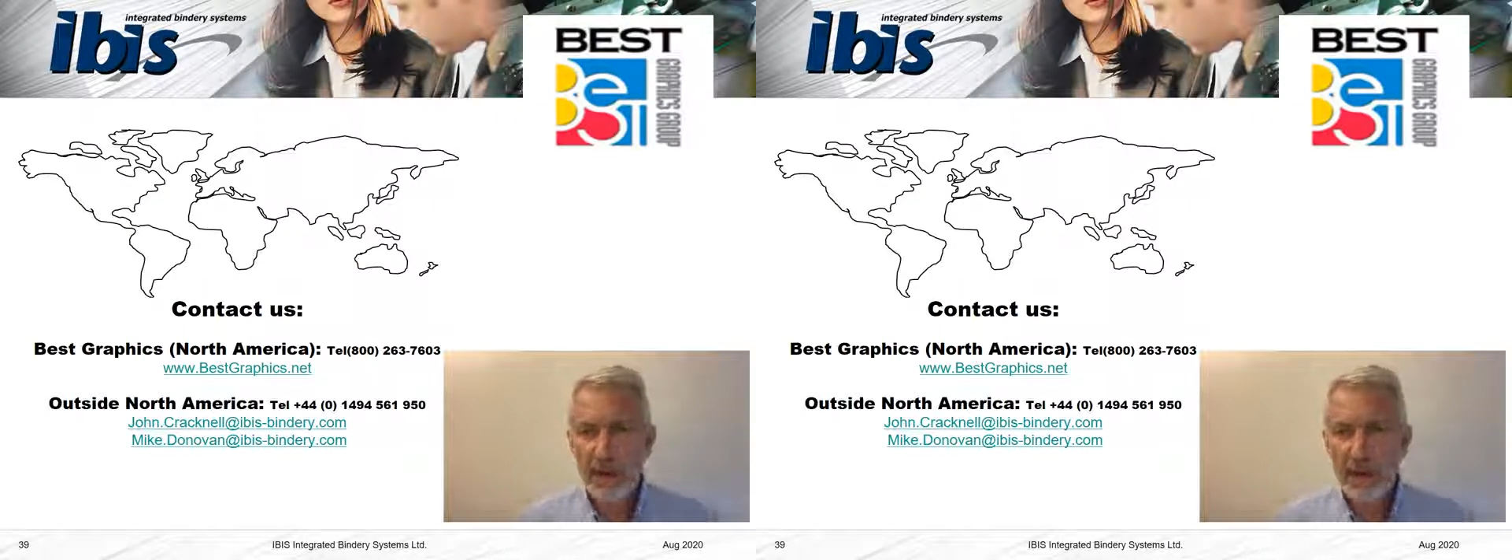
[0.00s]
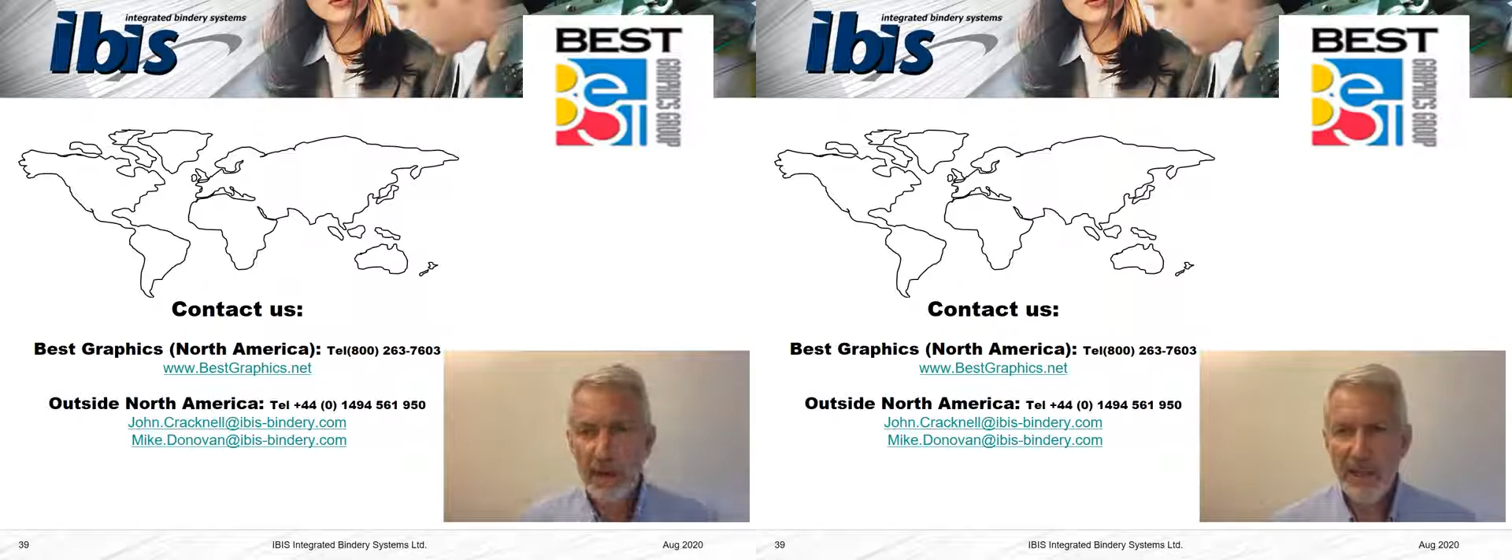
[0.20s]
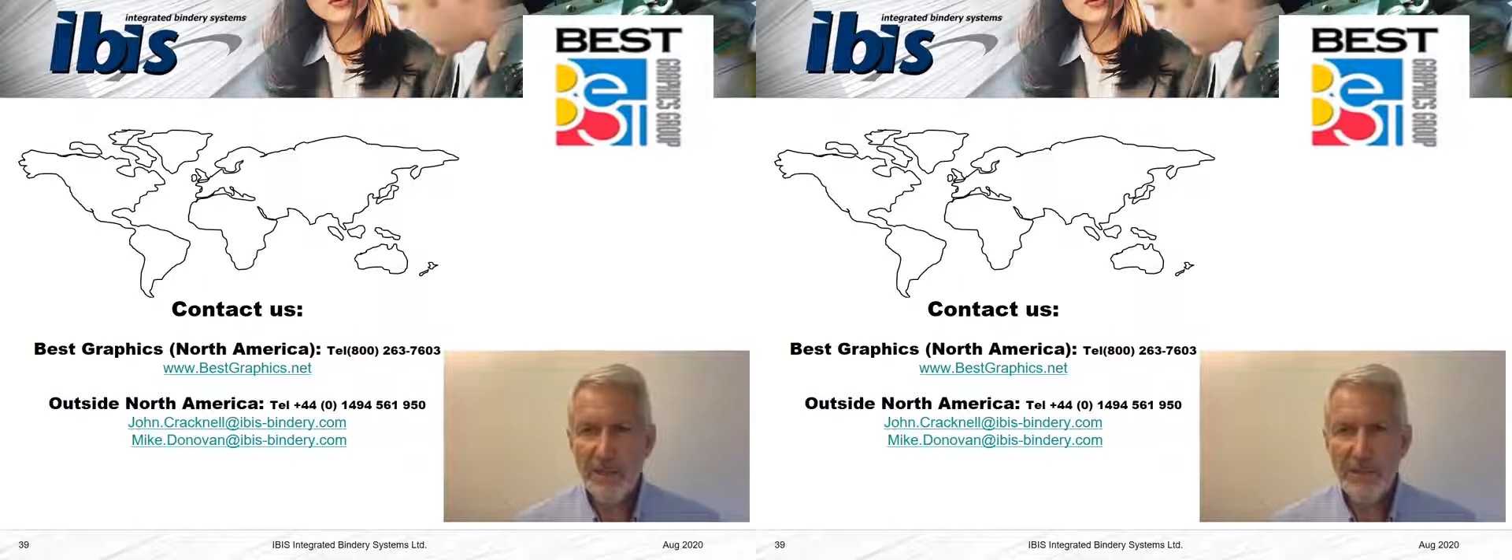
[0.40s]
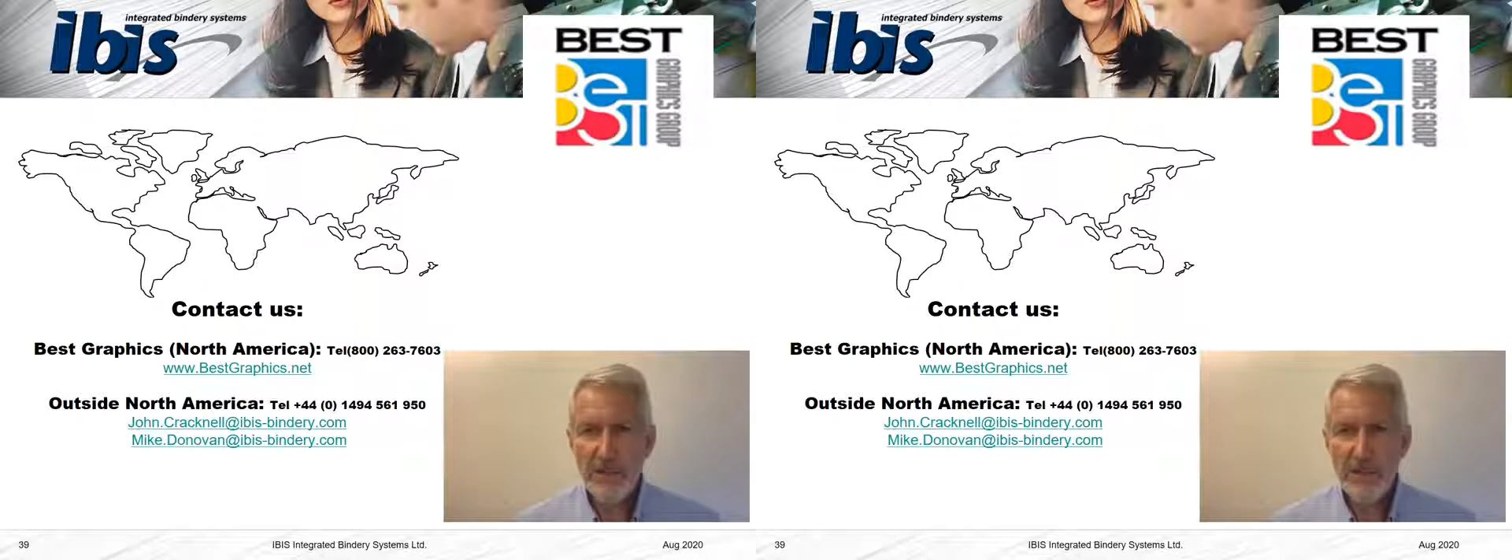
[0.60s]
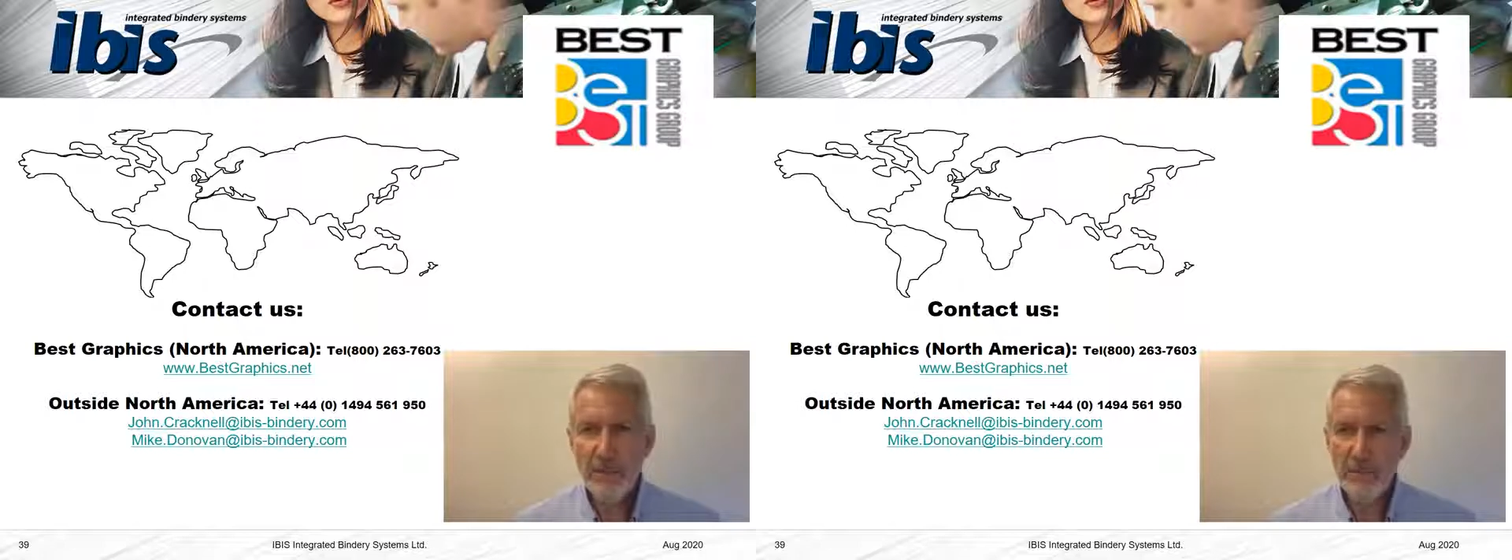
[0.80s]
and
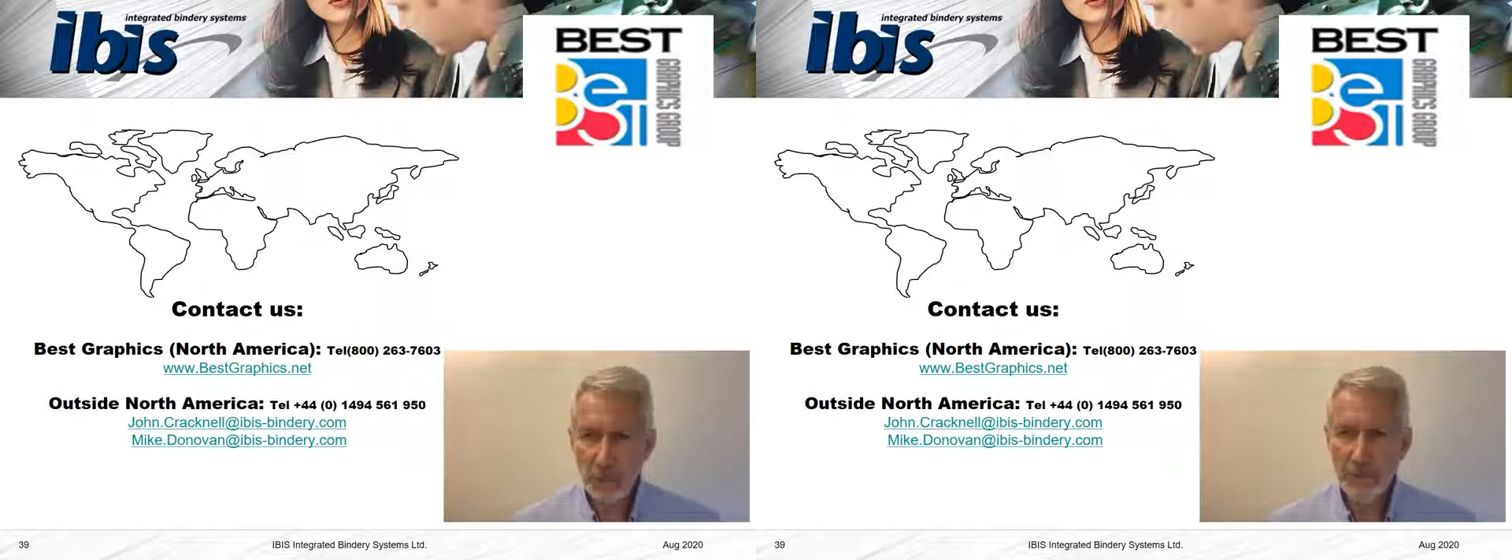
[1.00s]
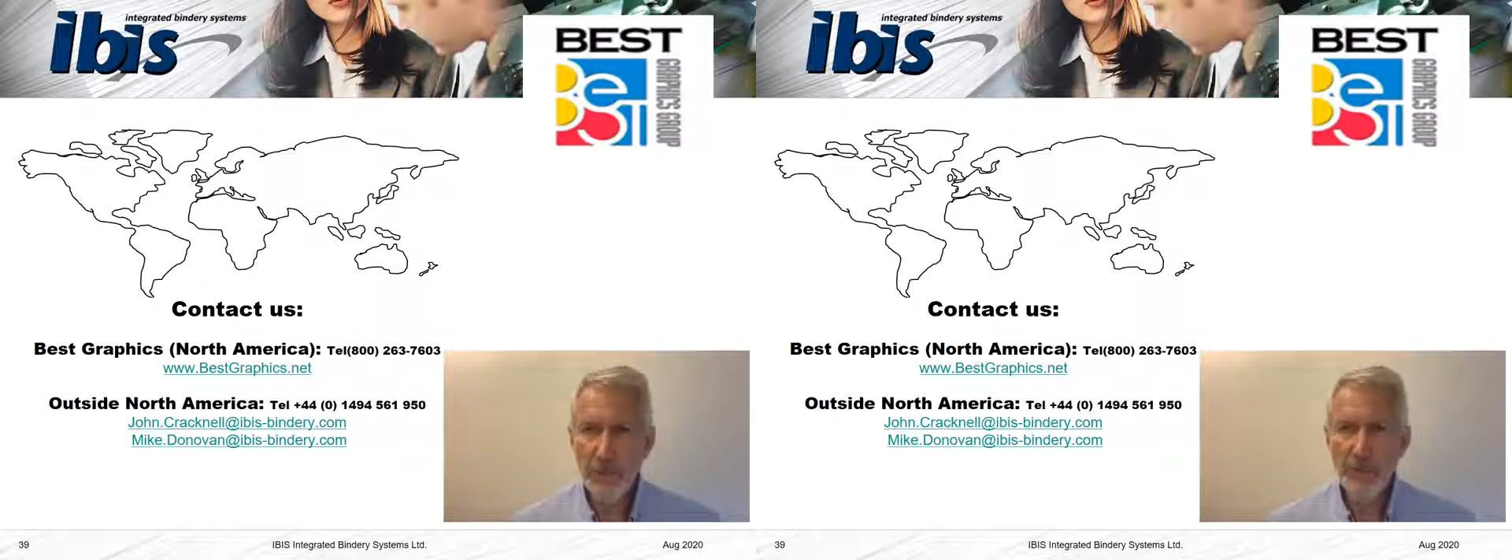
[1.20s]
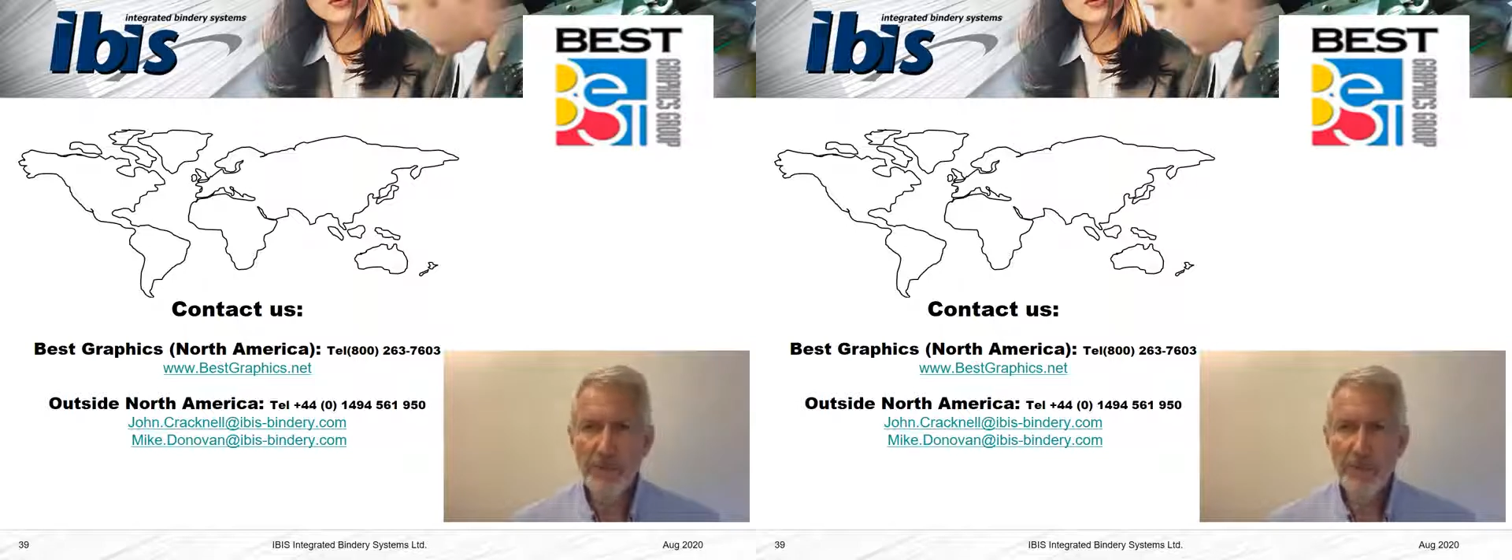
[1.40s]
look forward